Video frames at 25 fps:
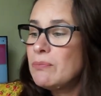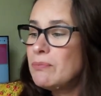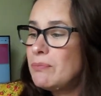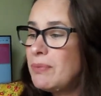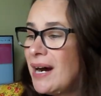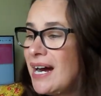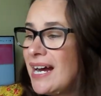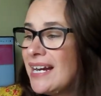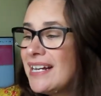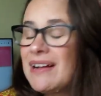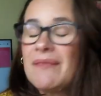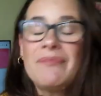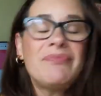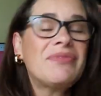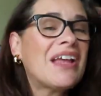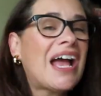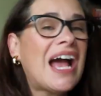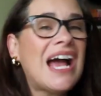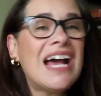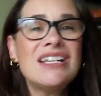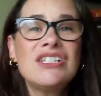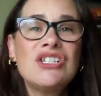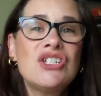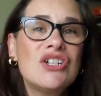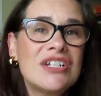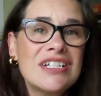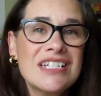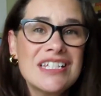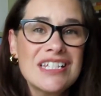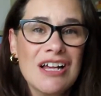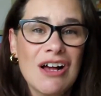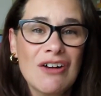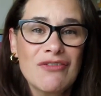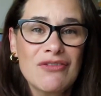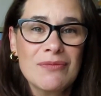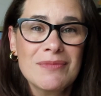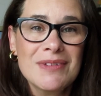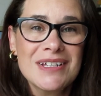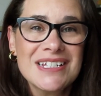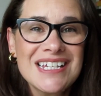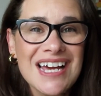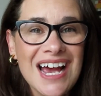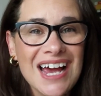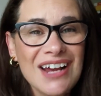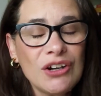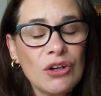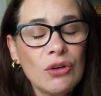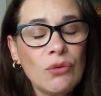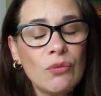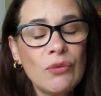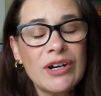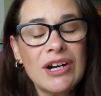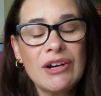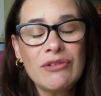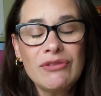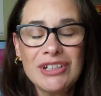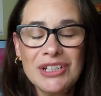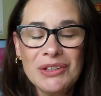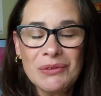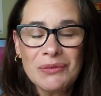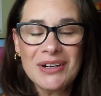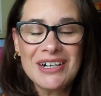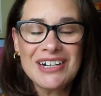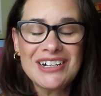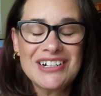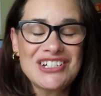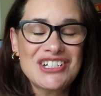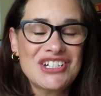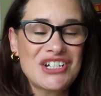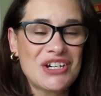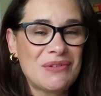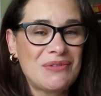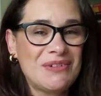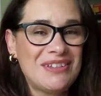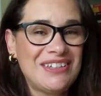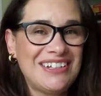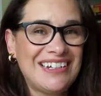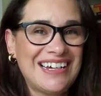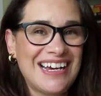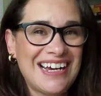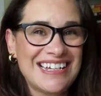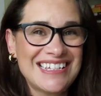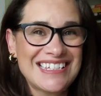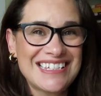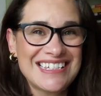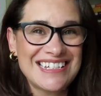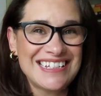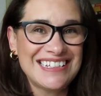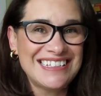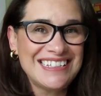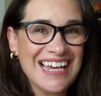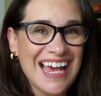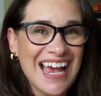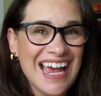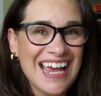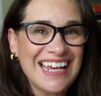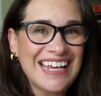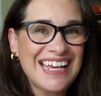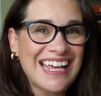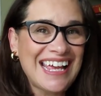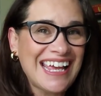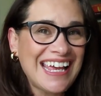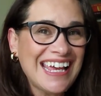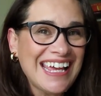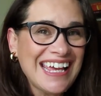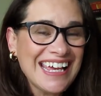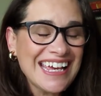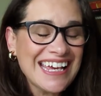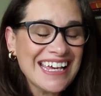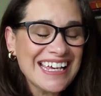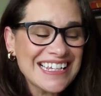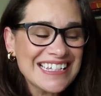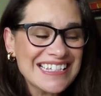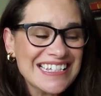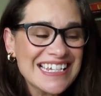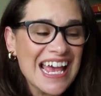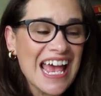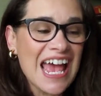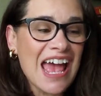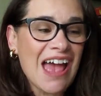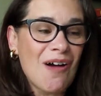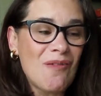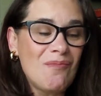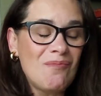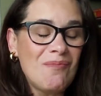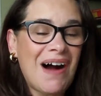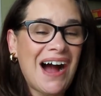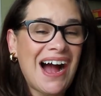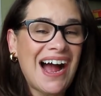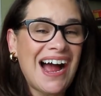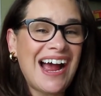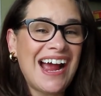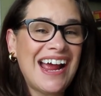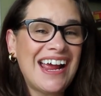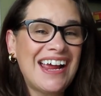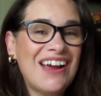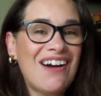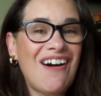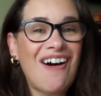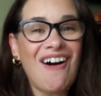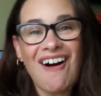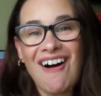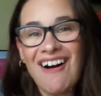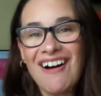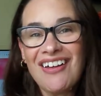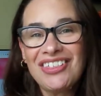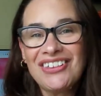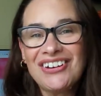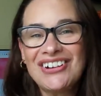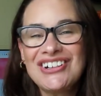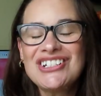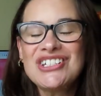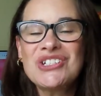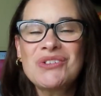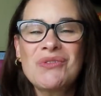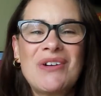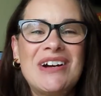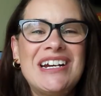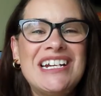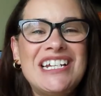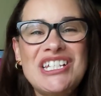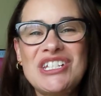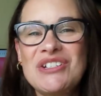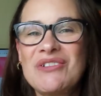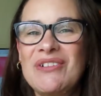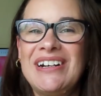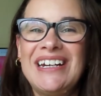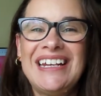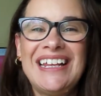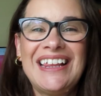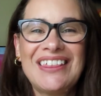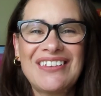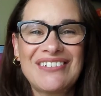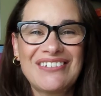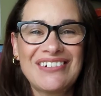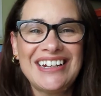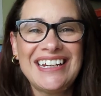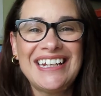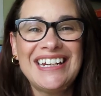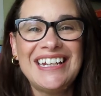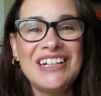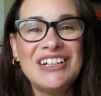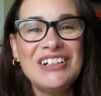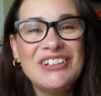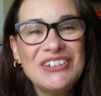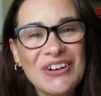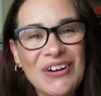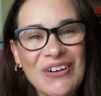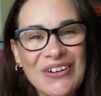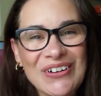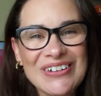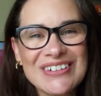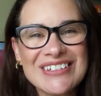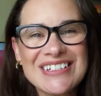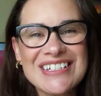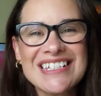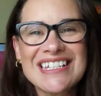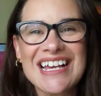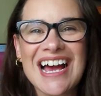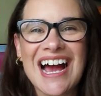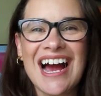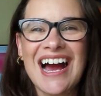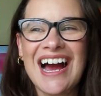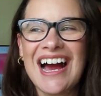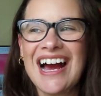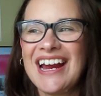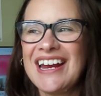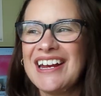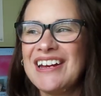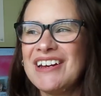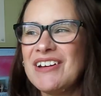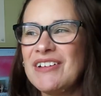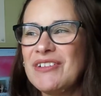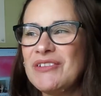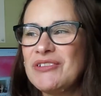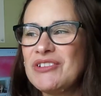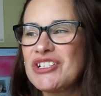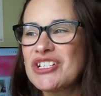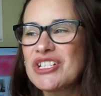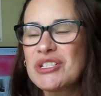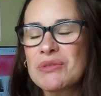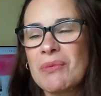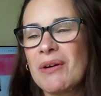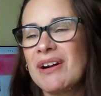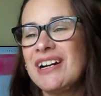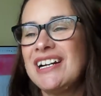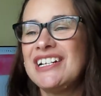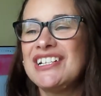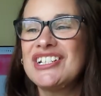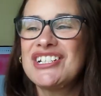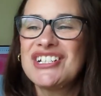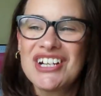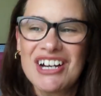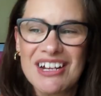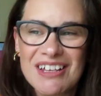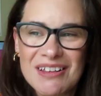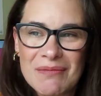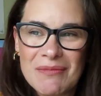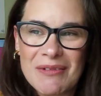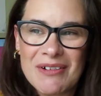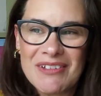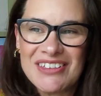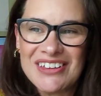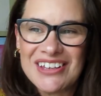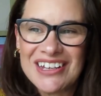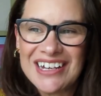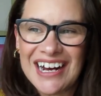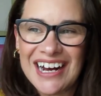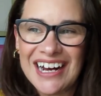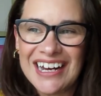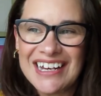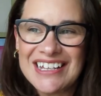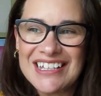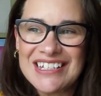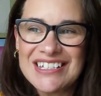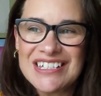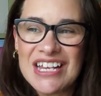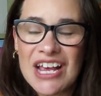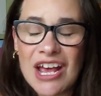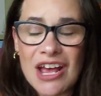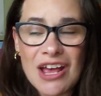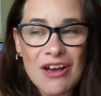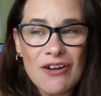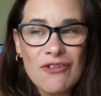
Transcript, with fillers: But as you can tell from the title, what I really wanted to share with you guys today is my author twenty twenty-three goals. I just wanted to share them with you guys